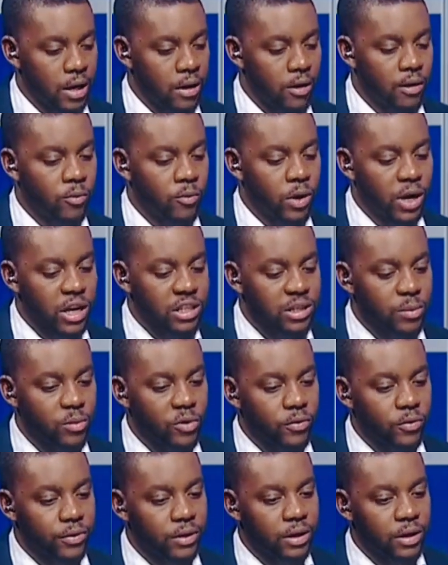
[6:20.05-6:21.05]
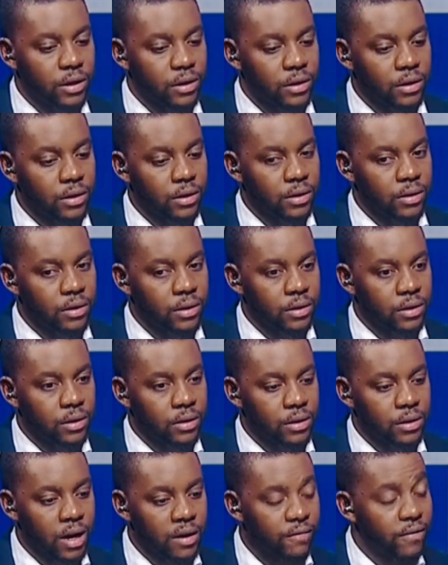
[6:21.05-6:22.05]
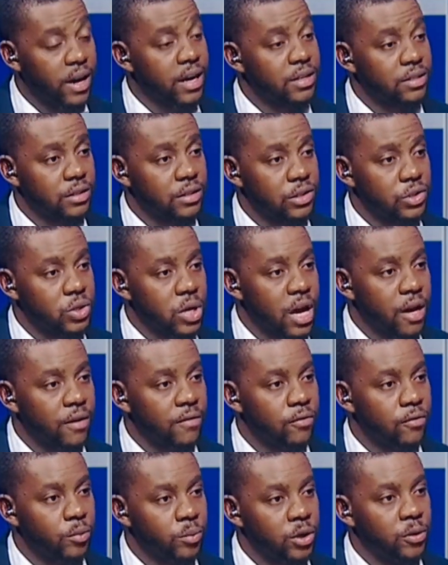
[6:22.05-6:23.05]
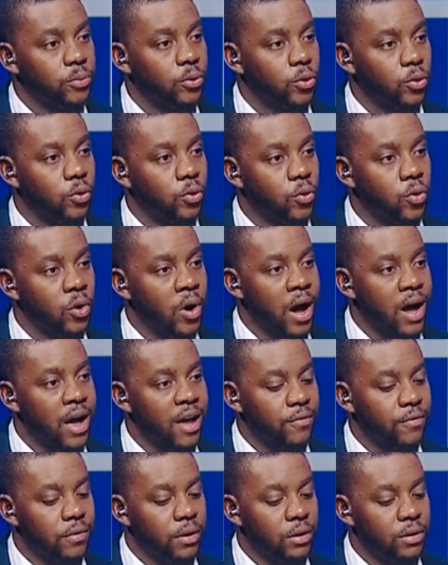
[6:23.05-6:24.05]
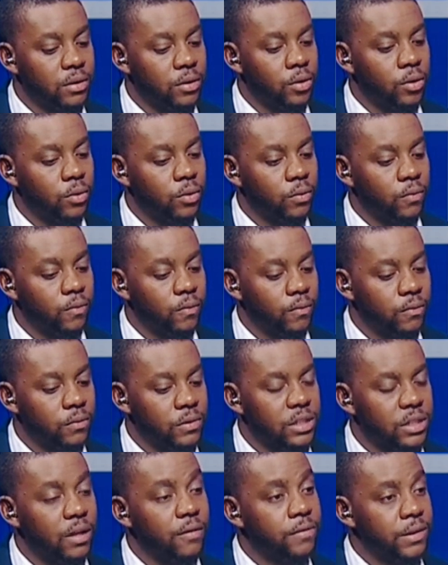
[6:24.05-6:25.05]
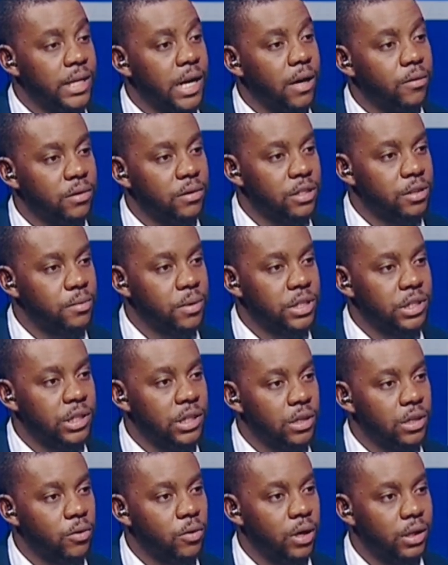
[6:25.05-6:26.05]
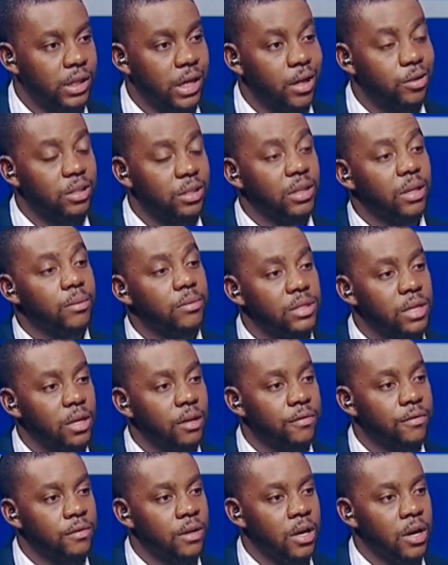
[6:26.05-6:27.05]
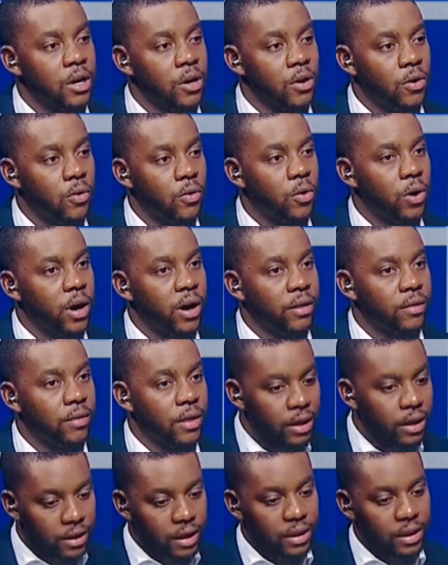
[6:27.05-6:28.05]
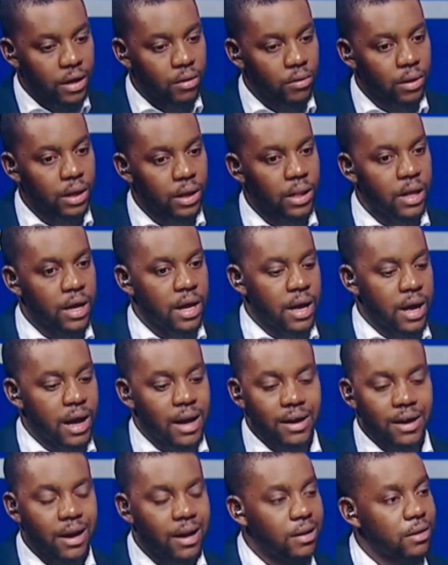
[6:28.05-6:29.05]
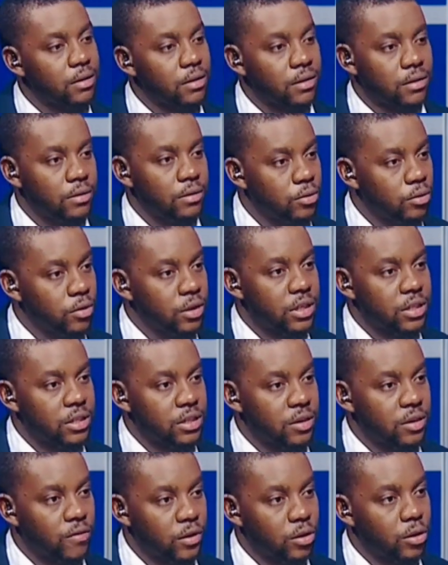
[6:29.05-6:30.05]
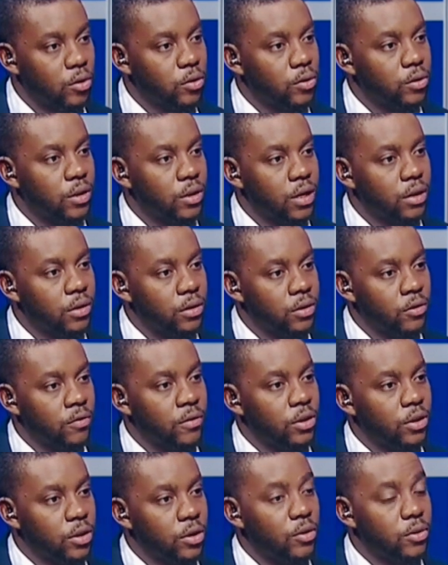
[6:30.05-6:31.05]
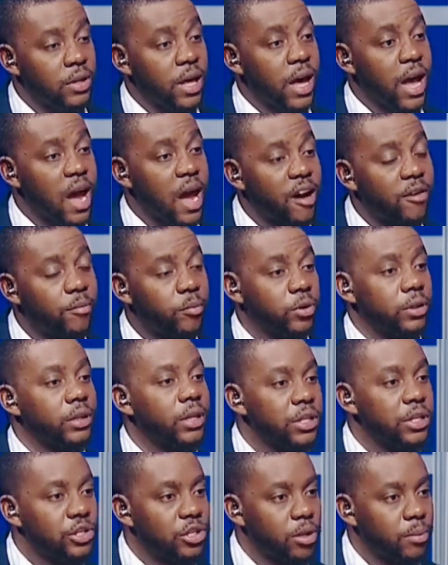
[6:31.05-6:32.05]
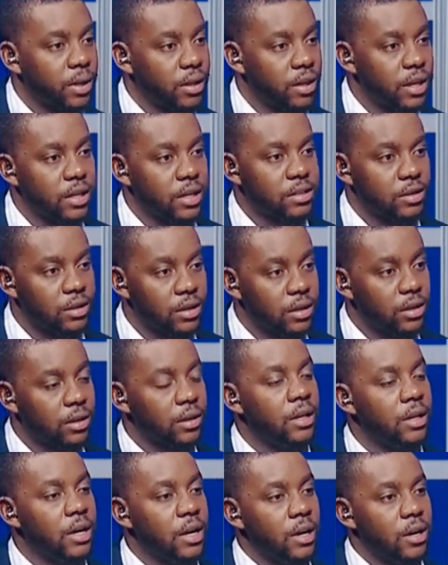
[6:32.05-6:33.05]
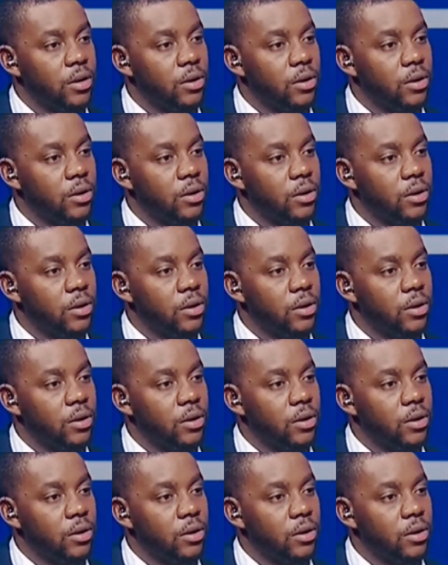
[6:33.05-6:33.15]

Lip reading: What are some of the advices that you have for people who are having, self-doubt, especially, who are doubting themselves, who are thinking that, well, I can't do this, even though they have potential, but they are still,